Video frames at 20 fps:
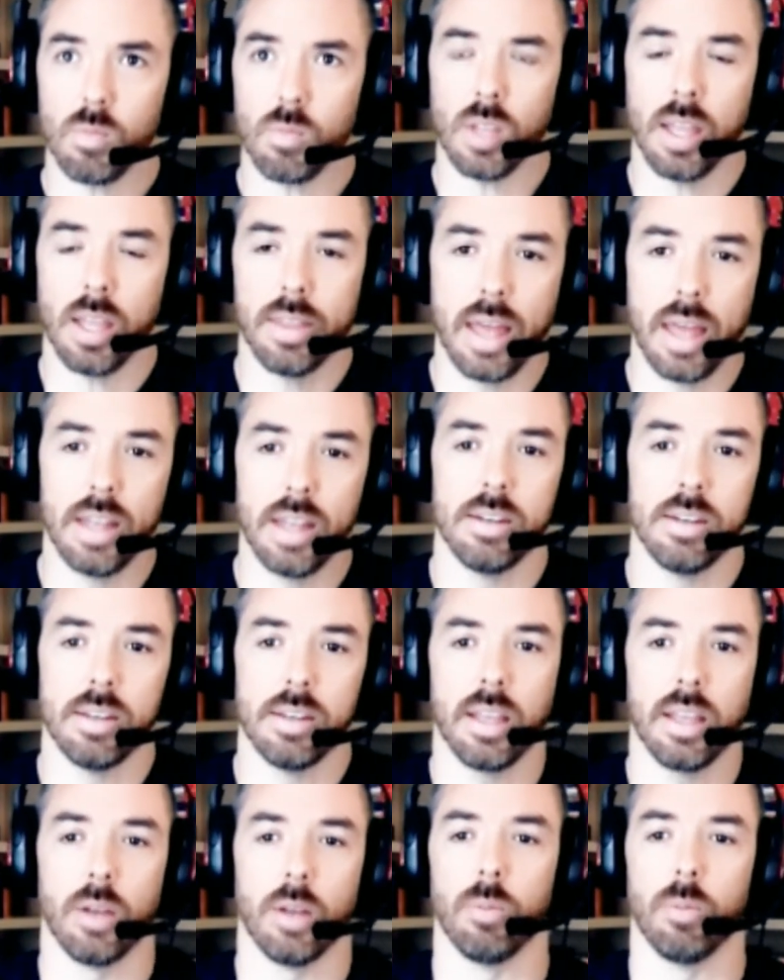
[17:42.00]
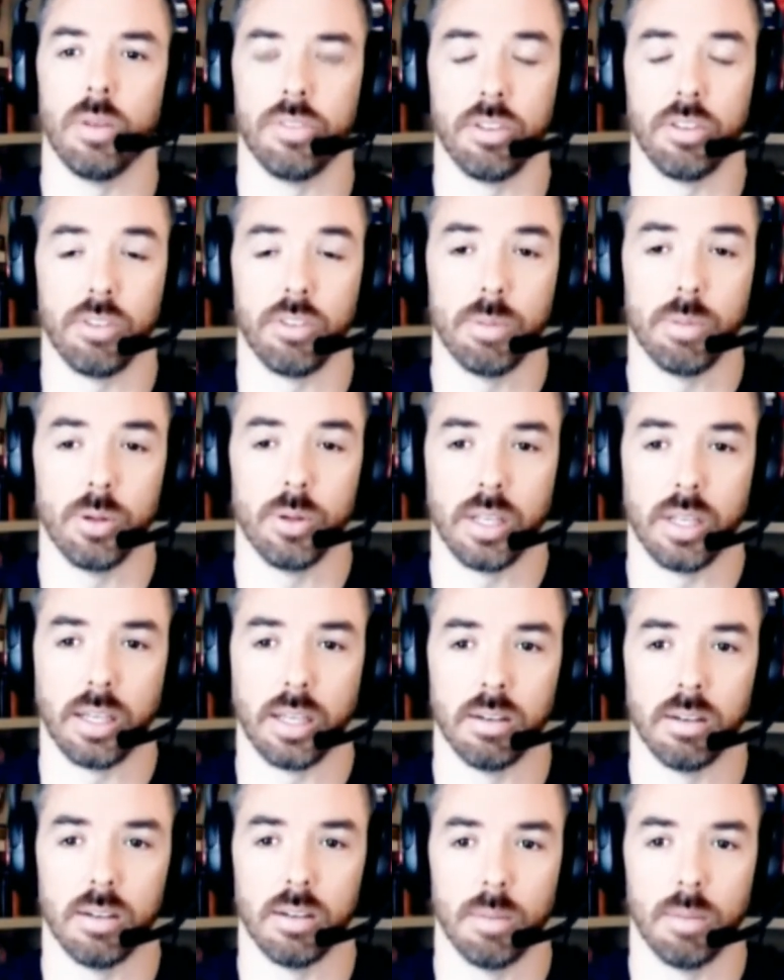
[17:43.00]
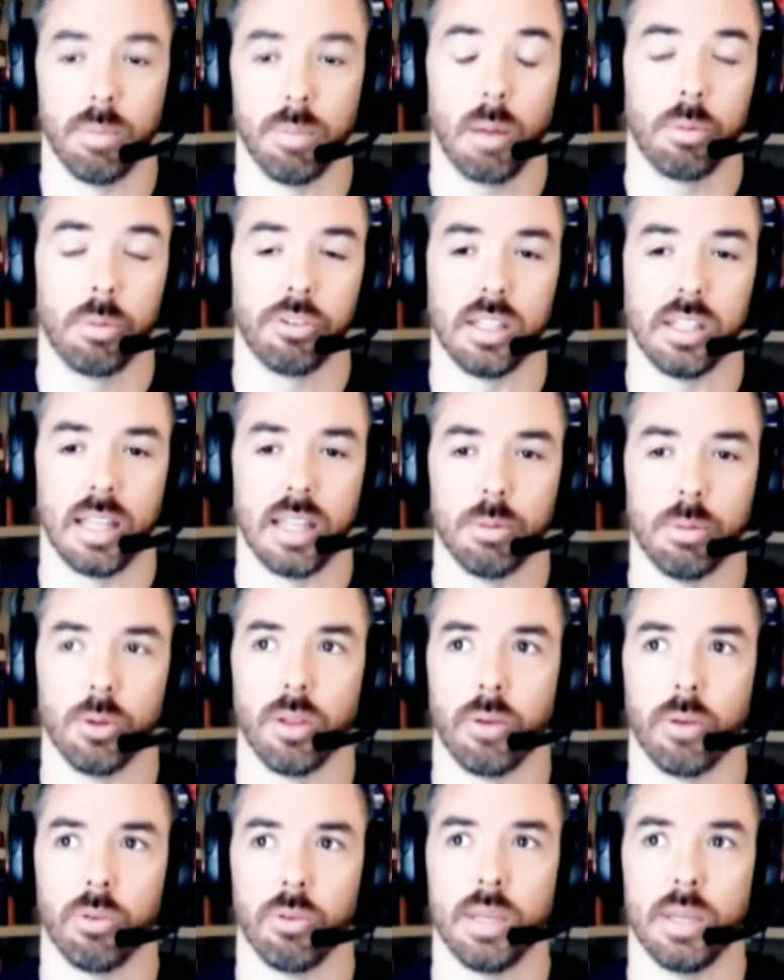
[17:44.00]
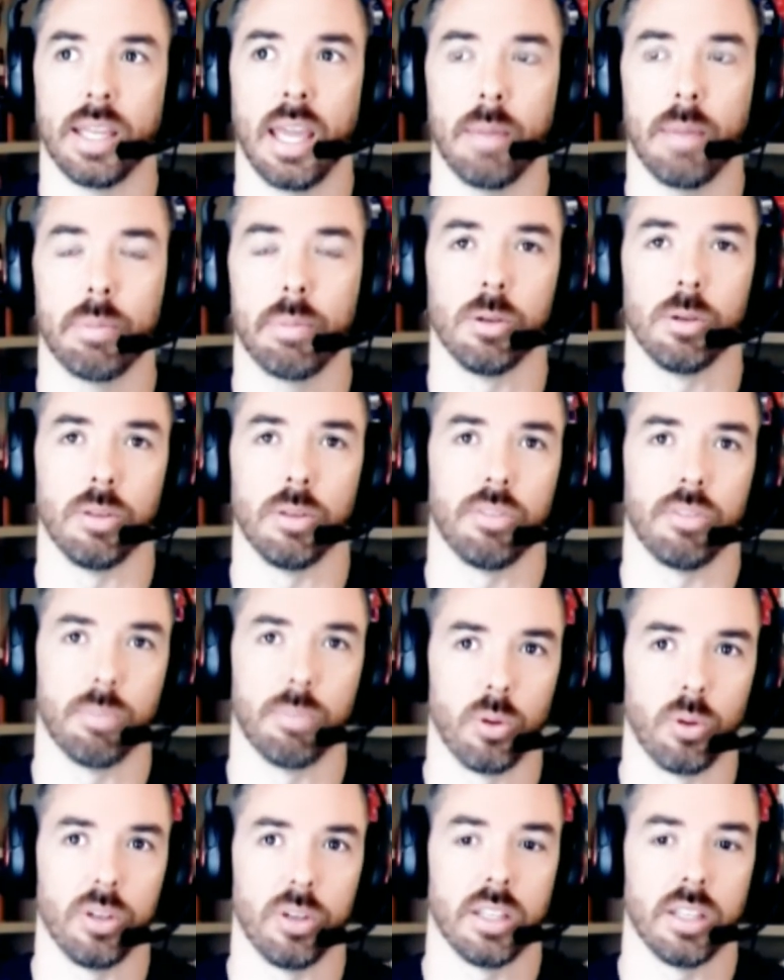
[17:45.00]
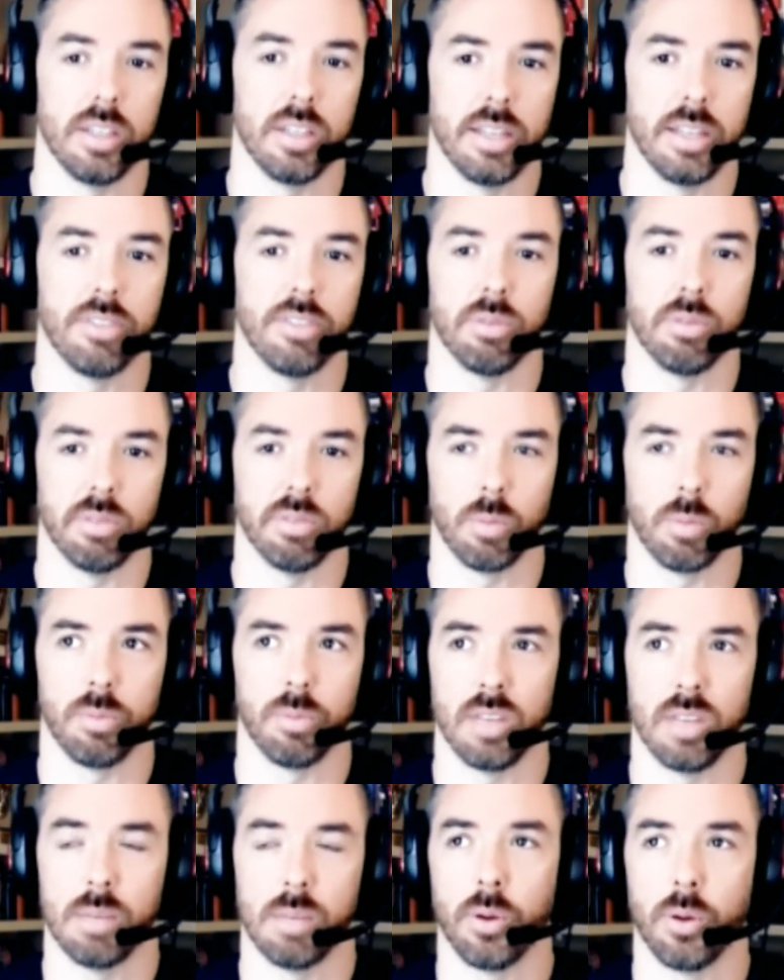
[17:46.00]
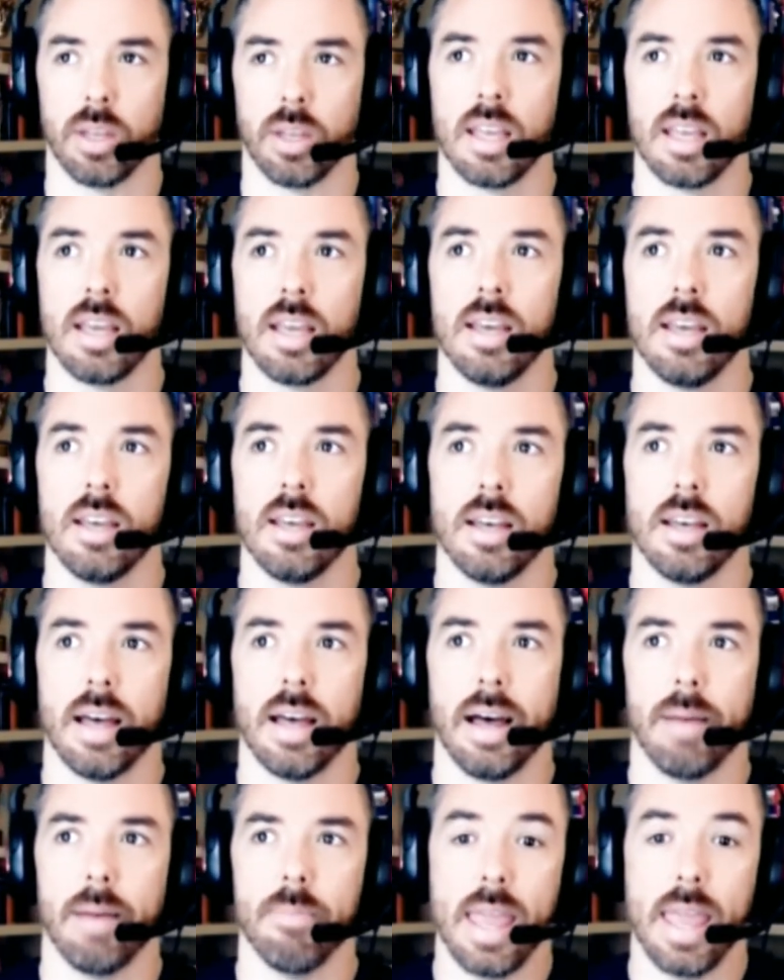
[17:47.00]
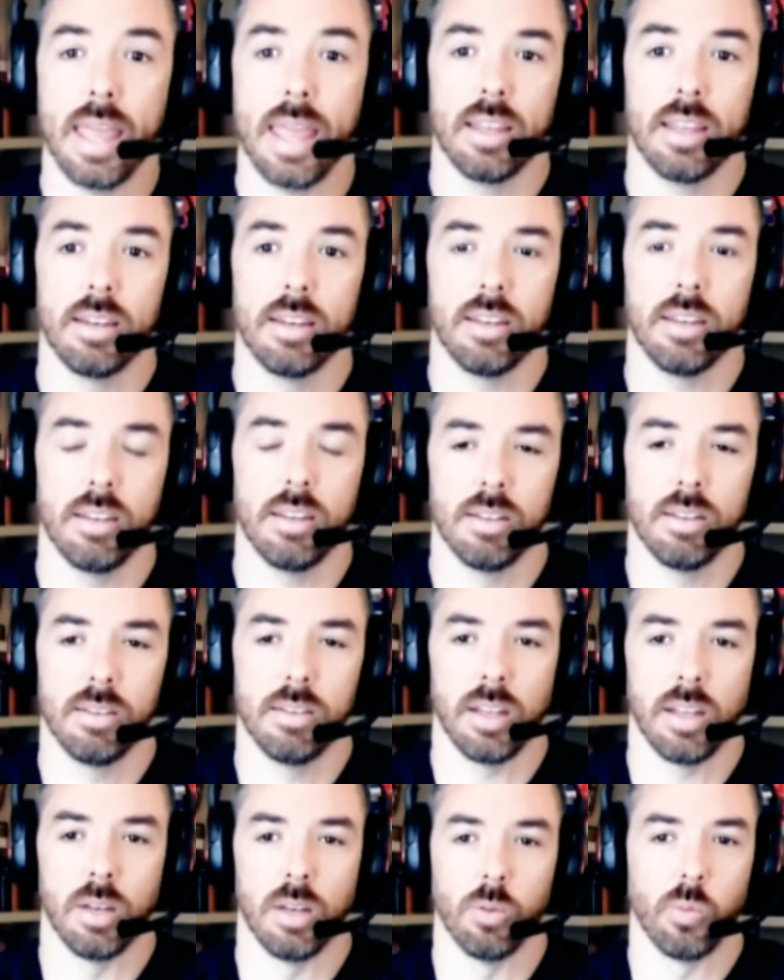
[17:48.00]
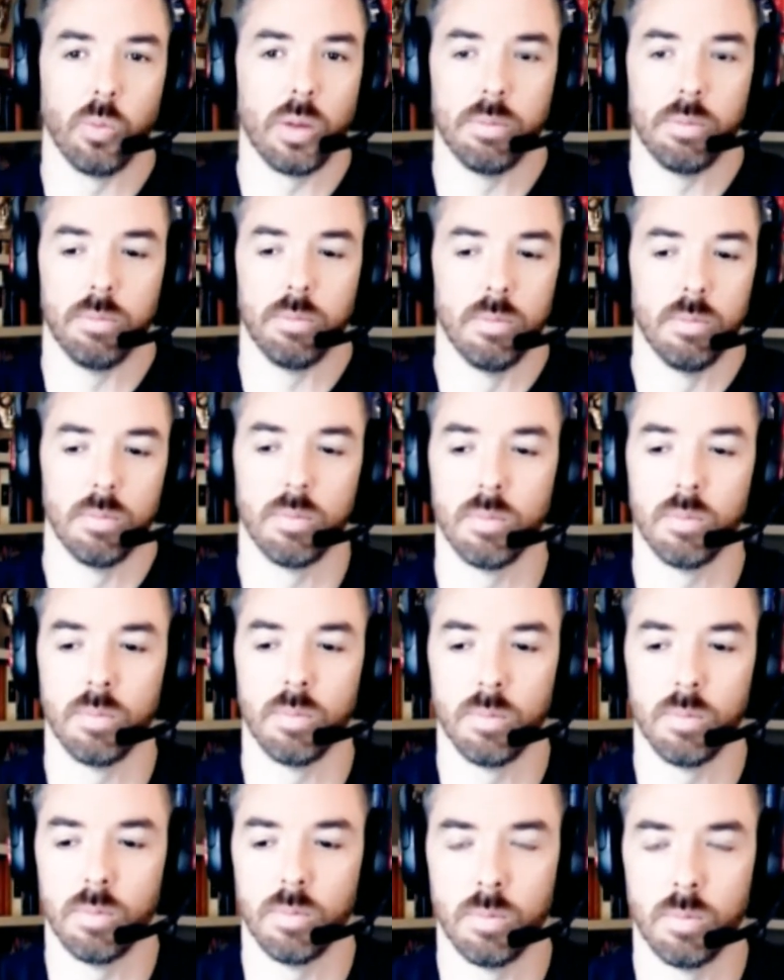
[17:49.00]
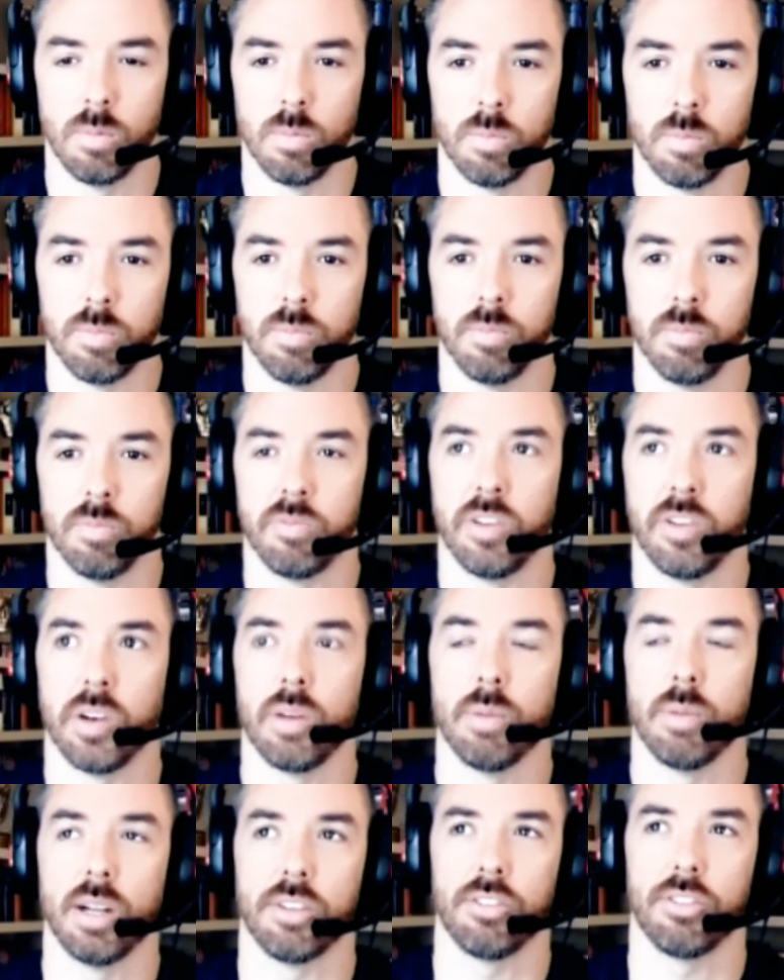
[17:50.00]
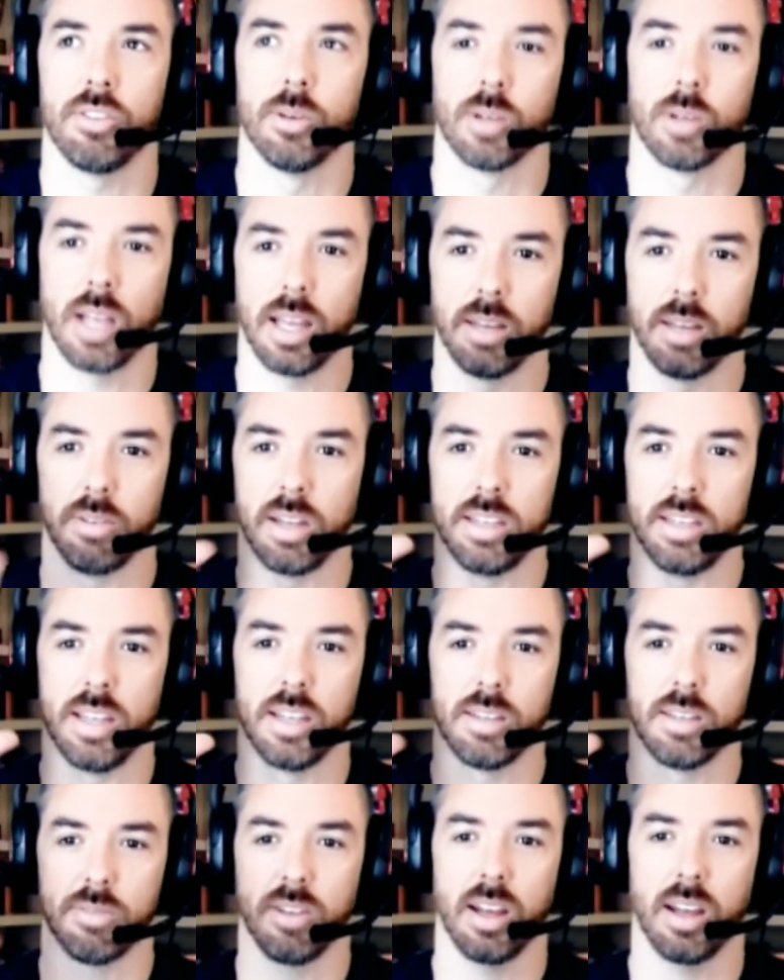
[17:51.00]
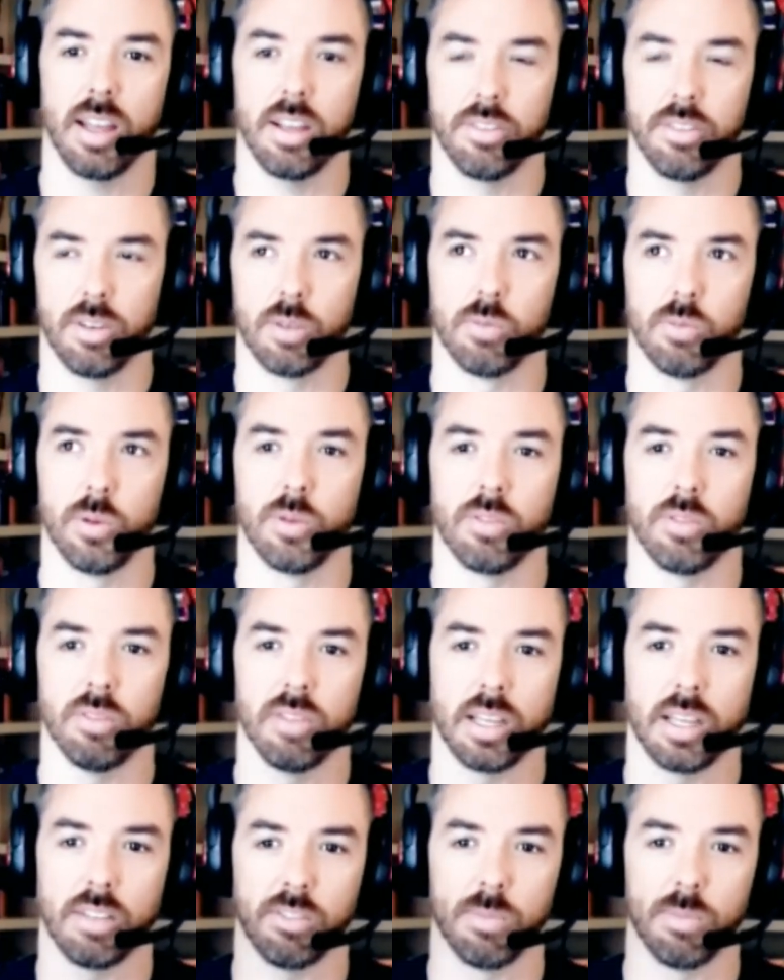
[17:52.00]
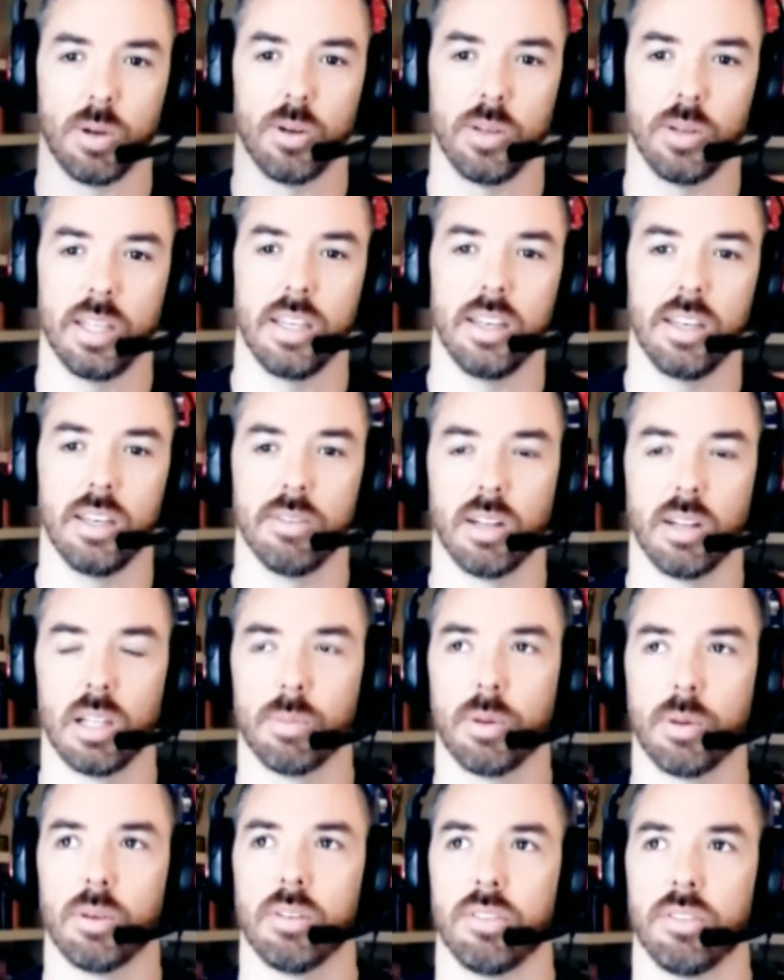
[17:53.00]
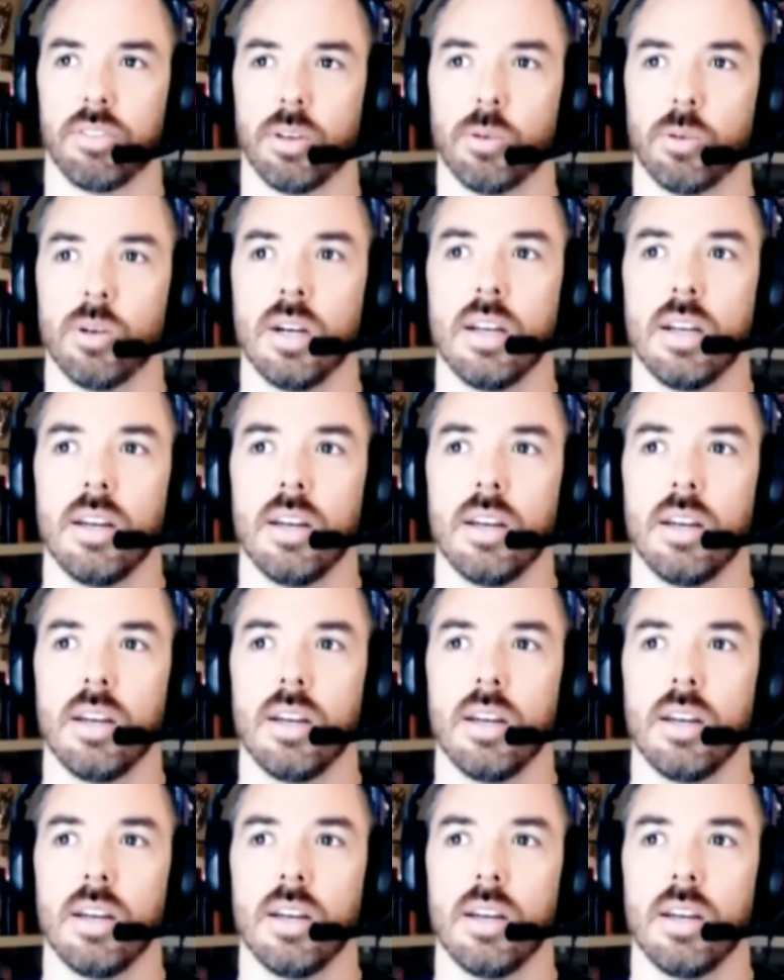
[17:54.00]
and then, essentially building a publishing label that would be capable of supporting the needs from a development standpoint. And we very much still kind of identify as our roots of like a small indie developer. And so,